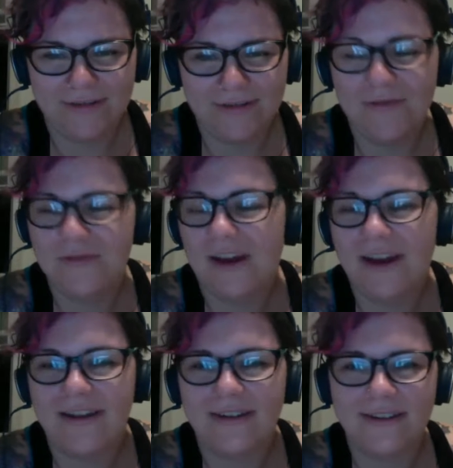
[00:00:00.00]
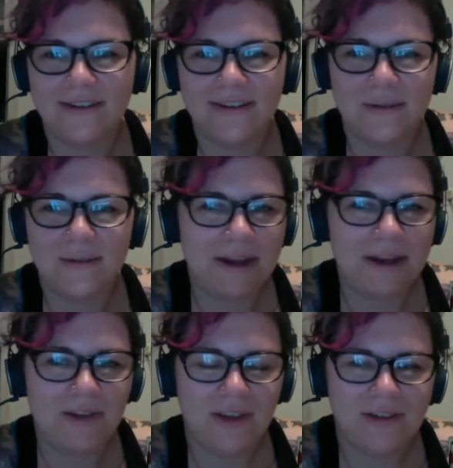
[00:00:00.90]
Fine. Bye,
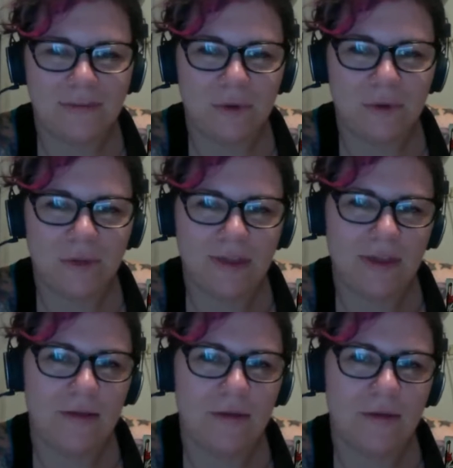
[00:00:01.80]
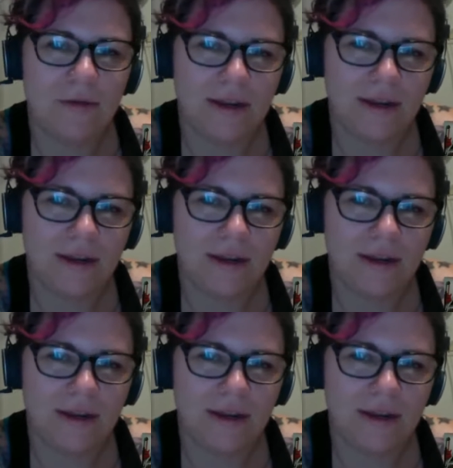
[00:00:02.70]
Chelsea Booth and the other 3.